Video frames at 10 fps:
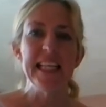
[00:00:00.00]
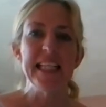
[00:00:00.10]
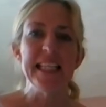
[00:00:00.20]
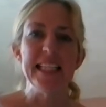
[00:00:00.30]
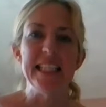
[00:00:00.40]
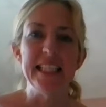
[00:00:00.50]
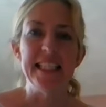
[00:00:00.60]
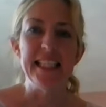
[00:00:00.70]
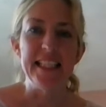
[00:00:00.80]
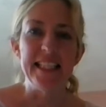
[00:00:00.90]

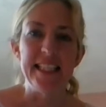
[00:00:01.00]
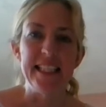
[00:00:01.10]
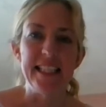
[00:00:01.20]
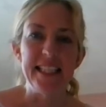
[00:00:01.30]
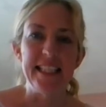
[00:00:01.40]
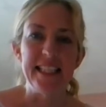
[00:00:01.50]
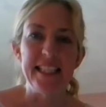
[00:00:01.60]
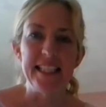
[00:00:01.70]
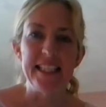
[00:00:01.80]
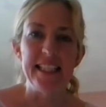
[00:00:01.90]

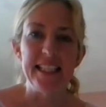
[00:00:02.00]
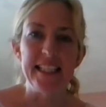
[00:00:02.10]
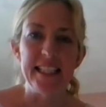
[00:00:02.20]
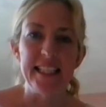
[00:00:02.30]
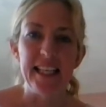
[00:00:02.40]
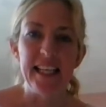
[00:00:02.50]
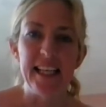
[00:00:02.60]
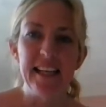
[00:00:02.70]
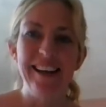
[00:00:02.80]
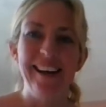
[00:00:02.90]
Zzz.
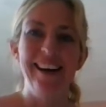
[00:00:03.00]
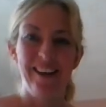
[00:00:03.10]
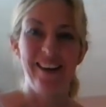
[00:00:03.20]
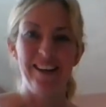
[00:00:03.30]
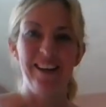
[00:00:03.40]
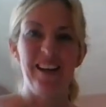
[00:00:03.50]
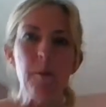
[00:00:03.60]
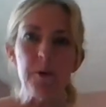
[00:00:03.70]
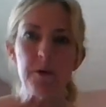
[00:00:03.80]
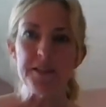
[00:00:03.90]

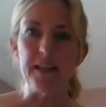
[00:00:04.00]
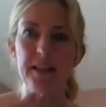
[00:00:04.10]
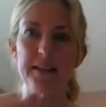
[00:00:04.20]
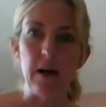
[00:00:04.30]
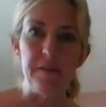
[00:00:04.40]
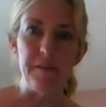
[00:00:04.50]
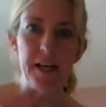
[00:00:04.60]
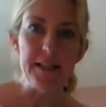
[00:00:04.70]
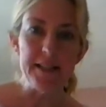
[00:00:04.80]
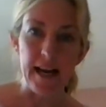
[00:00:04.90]
Almost like a sound of an
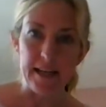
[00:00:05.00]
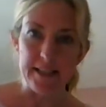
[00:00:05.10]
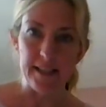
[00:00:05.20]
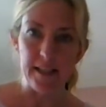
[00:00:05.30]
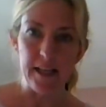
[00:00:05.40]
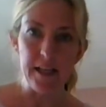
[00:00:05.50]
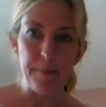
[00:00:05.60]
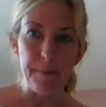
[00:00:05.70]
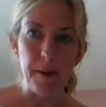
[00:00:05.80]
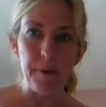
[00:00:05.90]
insect, like a
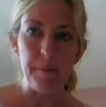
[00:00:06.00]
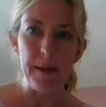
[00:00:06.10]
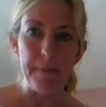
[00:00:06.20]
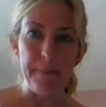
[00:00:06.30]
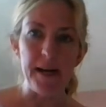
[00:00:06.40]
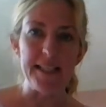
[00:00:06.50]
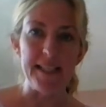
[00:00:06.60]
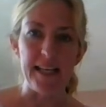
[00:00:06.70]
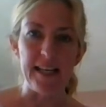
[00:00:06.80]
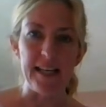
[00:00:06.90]
bumblebee
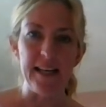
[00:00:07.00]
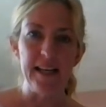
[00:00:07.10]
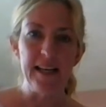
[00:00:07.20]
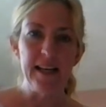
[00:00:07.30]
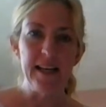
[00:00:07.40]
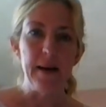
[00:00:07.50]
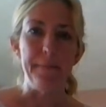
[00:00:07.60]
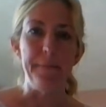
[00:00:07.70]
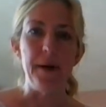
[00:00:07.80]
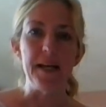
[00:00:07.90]
buzzing.
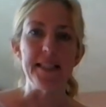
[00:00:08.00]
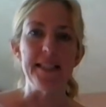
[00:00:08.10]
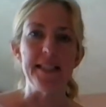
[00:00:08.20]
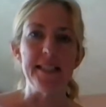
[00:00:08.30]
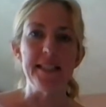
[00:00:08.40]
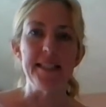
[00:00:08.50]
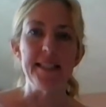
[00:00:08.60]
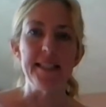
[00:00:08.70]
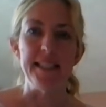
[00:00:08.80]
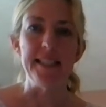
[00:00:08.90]

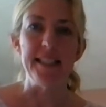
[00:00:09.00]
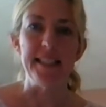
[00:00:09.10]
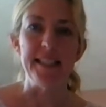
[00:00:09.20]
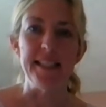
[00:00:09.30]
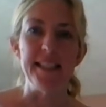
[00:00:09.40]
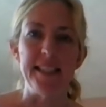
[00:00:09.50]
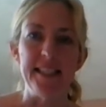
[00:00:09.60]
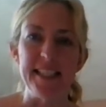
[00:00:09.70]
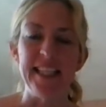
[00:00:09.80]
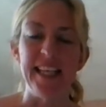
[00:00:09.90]
Buzz.
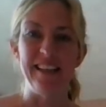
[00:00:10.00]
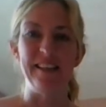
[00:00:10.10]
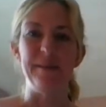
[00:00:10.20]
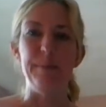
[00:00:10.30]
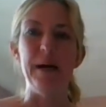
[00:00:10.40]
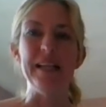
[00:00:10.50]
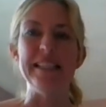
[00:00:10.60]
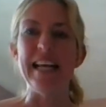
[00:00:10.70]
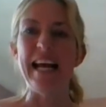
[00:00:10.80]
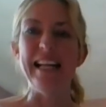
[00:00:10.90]
Buzz
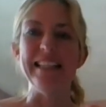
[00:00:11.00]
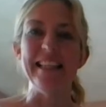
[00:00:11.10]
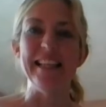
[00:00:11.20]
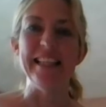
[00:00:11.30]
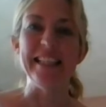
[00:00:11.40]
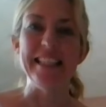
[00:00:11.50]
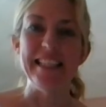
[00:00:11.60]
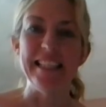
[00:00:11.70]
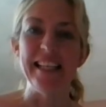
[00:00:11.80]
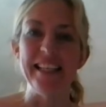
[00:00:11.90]
ends in a Z
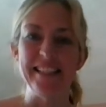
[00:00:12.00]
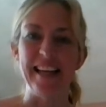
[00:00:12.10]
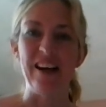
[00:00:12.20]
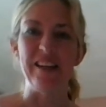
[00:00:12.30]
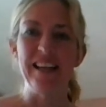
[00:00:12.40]
sound.